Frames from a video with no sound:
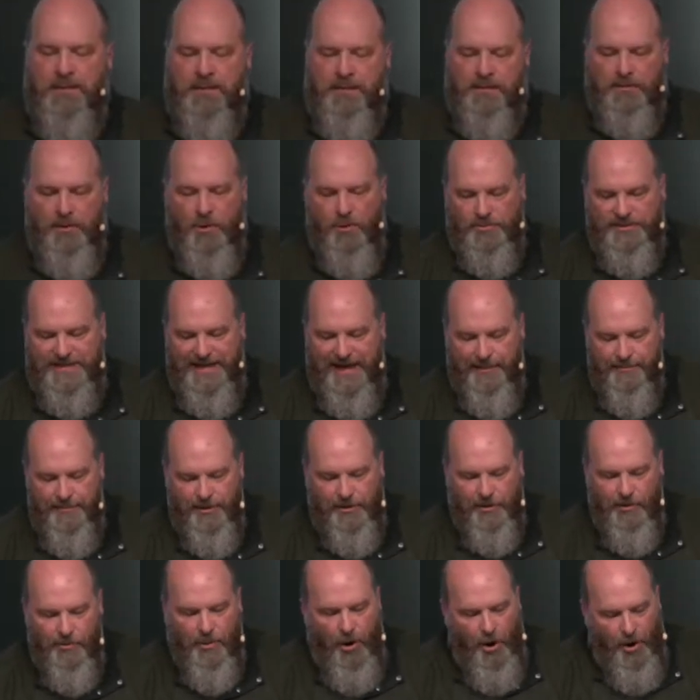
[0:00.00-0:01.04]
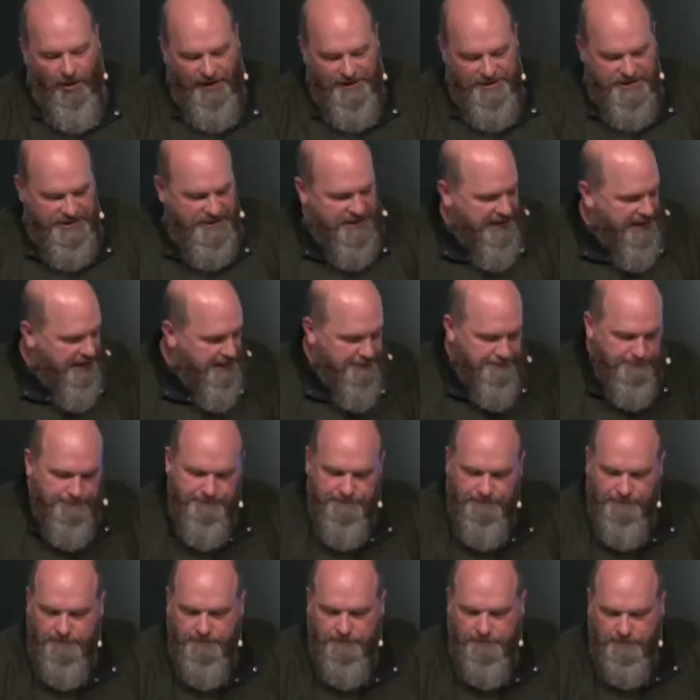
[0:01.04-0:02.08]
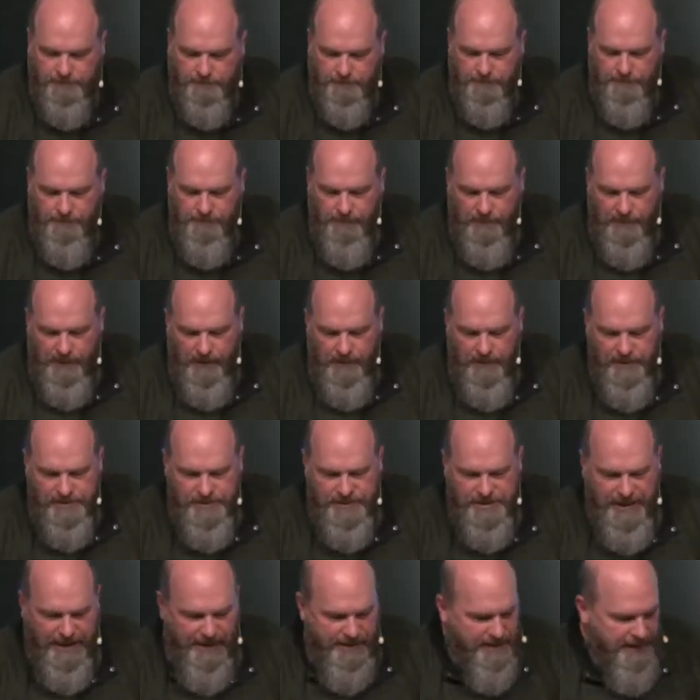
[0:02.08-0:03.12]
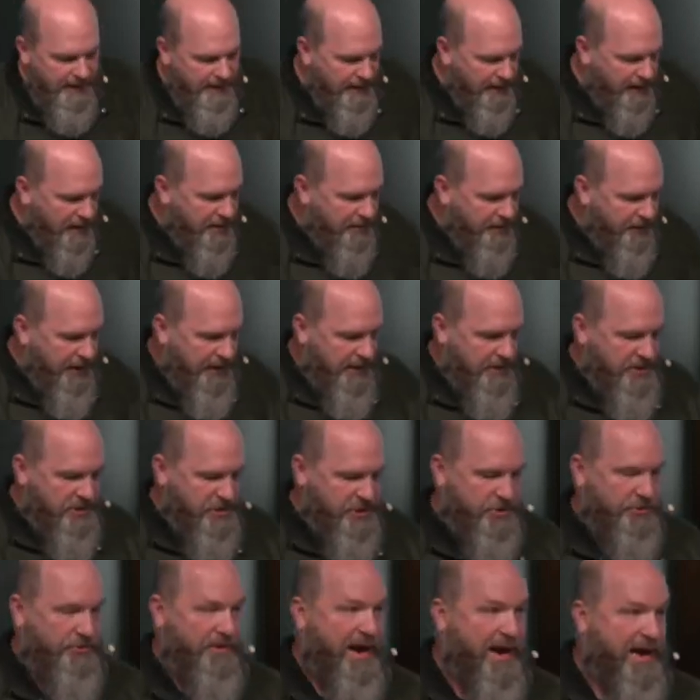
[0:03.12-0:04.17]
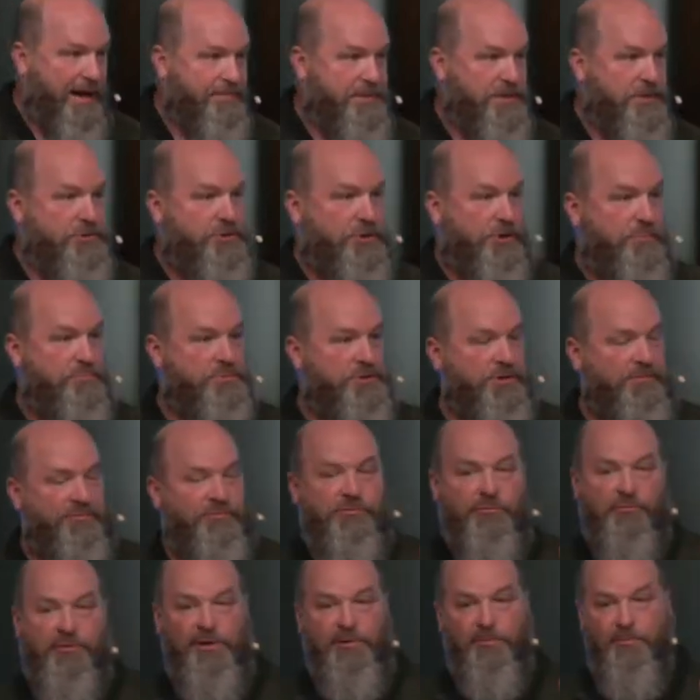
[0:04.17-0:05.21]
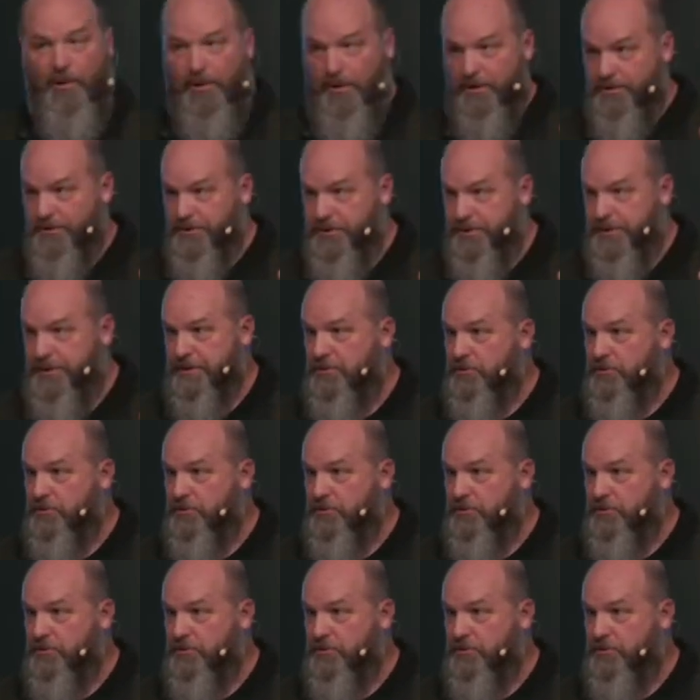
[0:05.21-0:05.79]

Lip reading: Long time ago, Augustine said it could be described in terms of three words.